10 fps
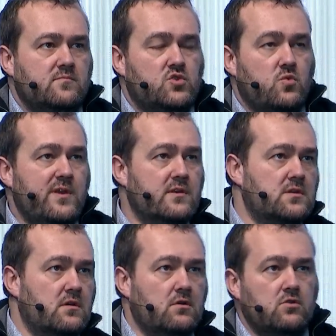3 years
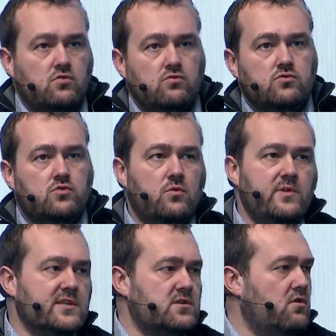ago to 2
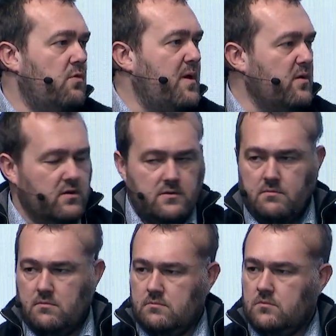years ago period,
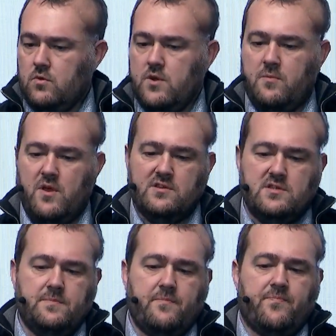2-year
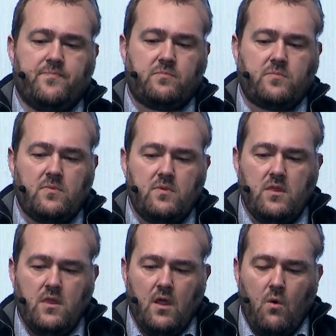periods,
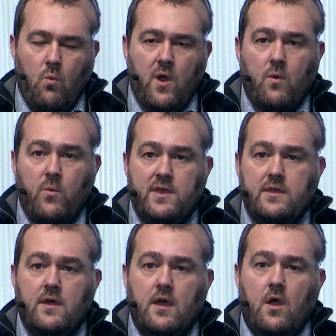where
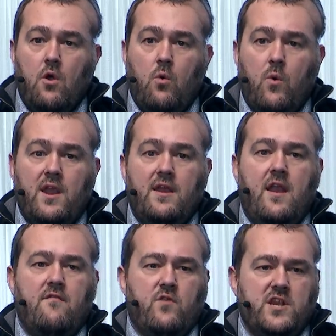we really
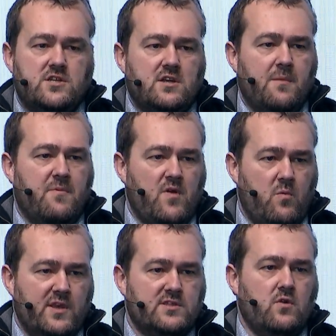leverage IP
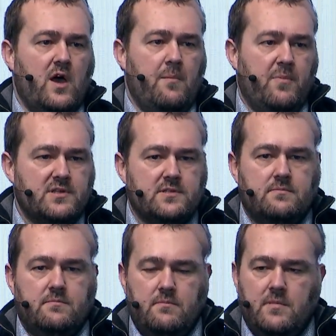Fabrics to help us
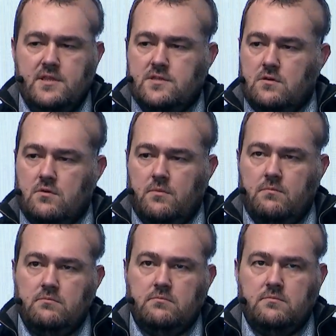in the,
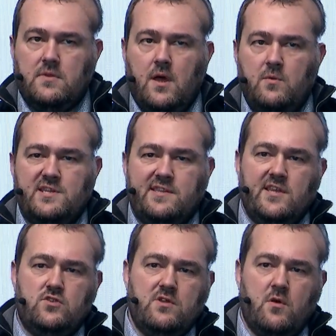I would say,
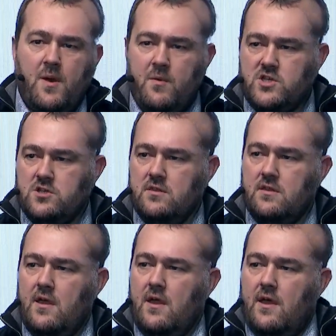day-to-day operation
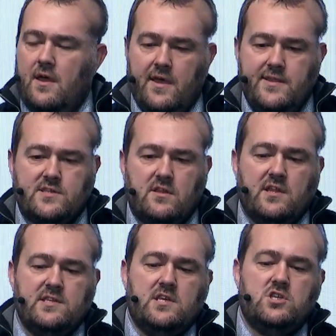and
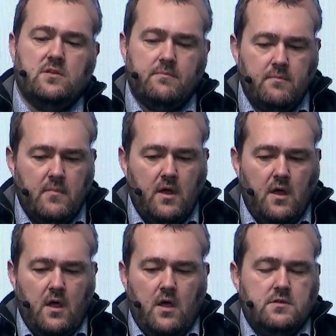standardization.
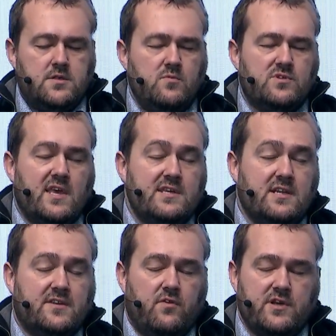Some use case,
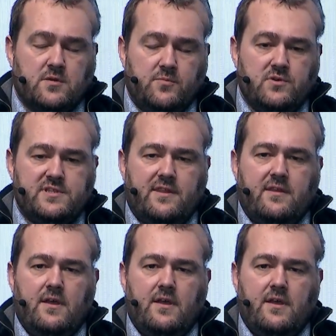like for example, that